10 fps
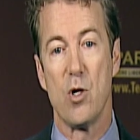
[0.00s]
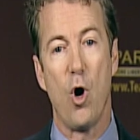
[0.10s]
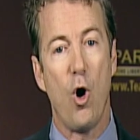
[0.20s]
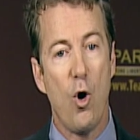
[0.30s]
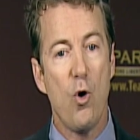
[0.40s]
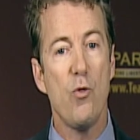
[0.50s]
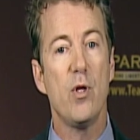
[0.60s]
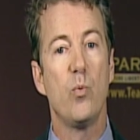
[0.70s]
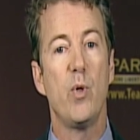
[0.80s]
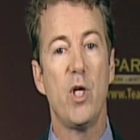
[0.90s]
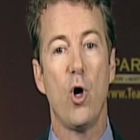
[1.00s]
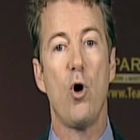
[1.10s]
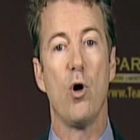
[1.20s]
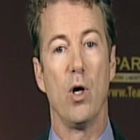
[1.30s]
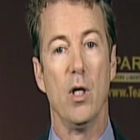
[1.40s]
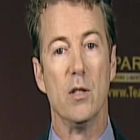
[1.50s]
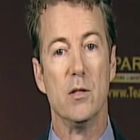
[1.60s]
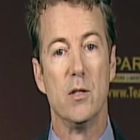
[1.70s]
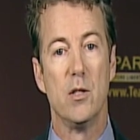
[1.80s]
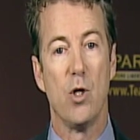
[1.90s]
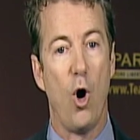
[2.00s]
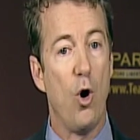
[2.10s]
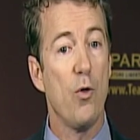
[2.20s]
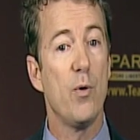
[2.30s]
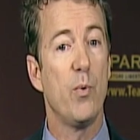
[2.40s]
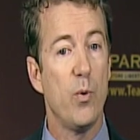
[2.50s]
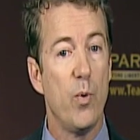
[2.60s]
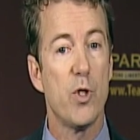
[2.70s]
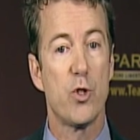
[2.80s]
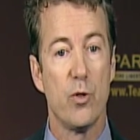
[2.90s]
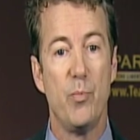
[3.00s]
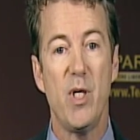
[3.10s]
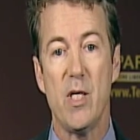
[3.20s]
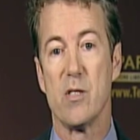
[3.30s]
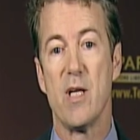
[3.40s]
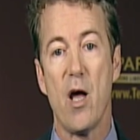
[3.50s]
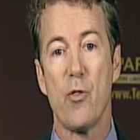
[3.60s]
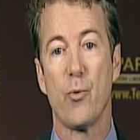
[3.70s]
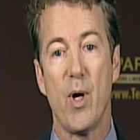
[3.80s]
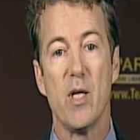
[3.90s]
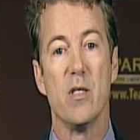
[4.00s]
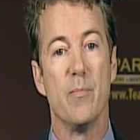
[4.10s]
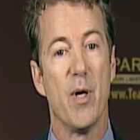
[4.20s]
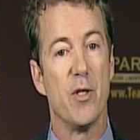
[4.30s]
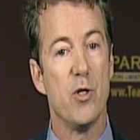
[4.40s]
All that we are, all that we wish to be is now threatened by the